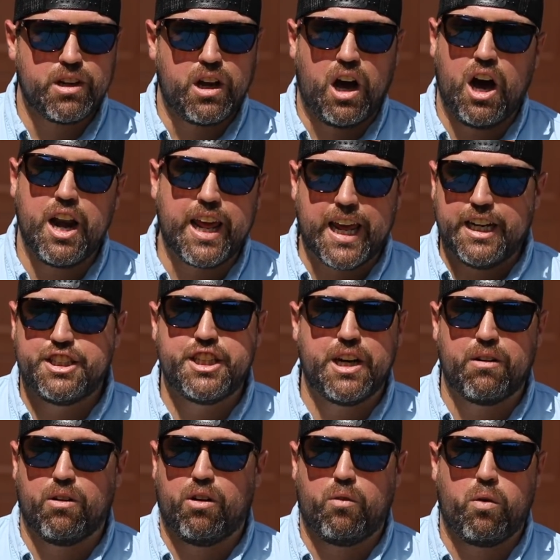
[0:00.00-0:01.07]
hunting in
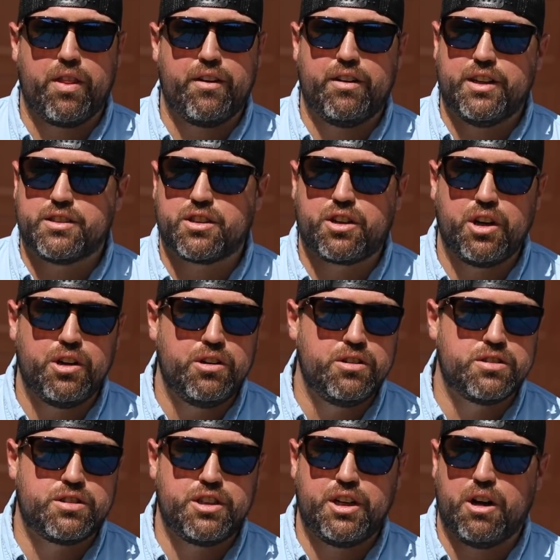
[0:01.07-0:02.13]
general, whether it's
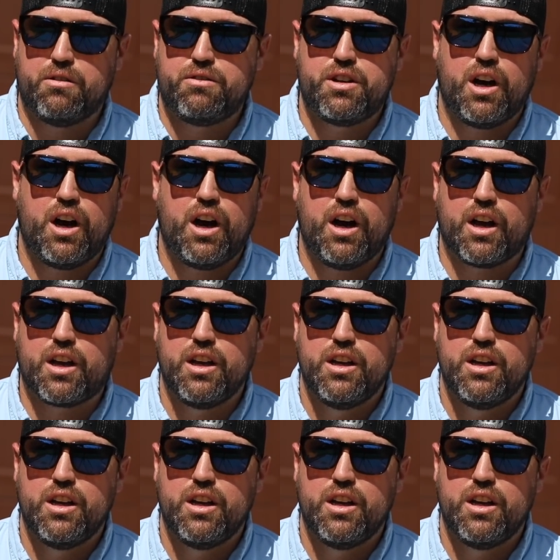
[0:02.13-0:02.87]
goose, you know, duck,